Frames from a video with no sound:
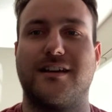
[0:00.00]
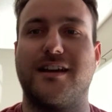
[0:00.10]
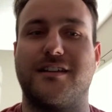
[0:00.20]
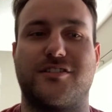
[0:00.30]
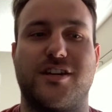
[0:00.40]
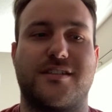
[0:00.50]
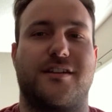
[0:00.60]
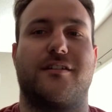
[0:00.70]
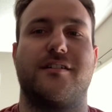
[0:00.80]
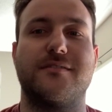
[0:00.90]
Hey, it's Justin
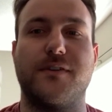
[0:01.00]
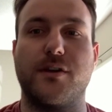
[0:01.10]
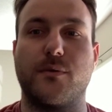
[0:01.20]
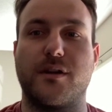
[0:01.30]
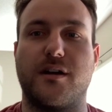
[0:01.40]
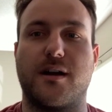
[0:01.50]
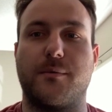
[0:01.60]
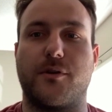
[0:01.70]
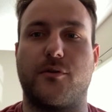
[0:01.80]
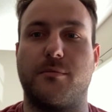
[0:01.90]
here. In this video, we're going to talk
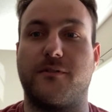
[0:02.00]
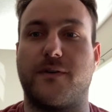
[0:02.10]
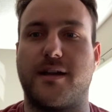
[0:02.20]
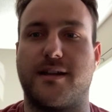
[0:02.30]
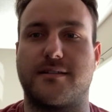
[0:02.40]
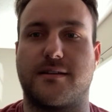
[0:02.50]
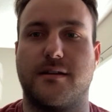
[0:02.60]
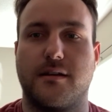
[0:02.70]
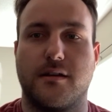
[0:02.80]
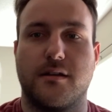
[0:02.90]
about equipment financing.
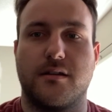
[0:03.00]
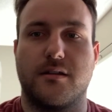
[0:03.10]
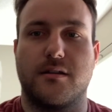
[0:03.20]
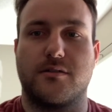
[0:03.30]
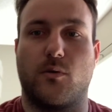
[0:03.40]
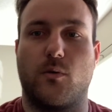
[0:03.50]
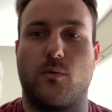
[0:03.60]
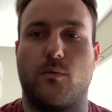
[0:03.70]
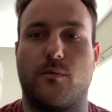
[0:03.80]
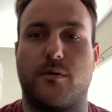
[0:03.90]

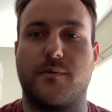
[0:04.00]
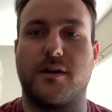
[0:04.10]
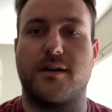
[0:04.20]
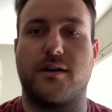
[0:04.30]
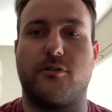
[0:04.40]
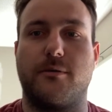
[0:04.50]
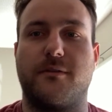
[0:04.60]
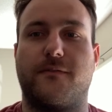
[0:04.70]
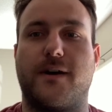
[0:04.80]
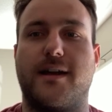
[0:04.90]
So when we look at
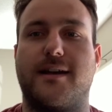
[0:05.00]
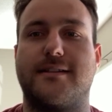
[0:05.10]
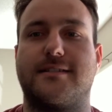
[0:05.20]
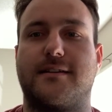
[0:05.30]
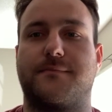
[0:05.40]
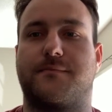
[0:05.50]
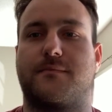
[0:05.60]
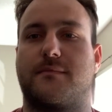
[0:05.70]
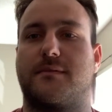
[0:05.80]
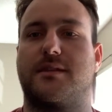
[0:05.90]
equipment financing,
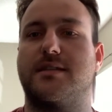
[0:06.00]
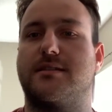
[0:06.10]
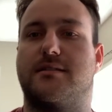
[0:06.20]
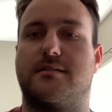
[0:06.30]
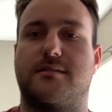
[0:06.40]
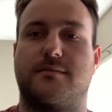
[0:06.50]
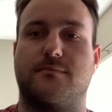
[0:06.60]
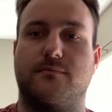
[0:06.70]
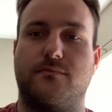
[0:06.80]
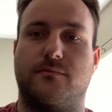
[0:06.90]
this is
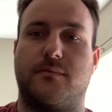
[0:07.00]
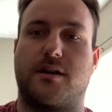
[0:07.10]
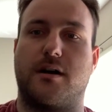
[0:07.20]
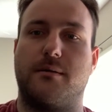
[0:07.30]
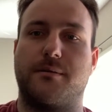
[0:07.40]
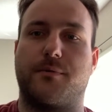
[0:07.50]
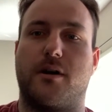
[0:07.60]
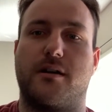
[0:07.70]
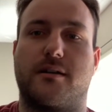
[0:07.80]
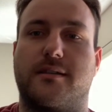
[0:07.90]
a common
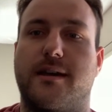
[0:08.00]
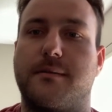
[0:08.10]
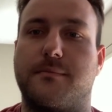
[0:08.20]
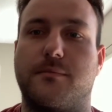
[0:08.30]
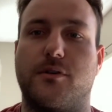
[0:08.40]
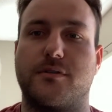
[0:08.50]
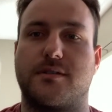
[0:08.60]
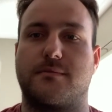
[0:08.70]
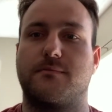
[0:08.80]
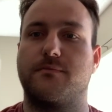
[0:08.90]
product that
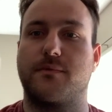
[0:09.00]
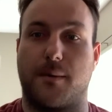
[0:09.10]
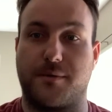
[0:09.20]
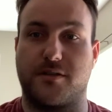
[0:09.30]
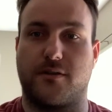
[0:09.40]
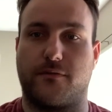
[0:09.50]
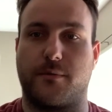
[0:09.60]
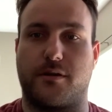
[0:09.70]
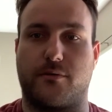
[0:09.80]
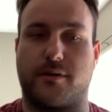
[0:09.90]
most companies are
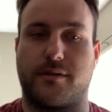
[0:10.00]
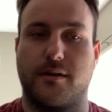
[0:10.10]
familiar with.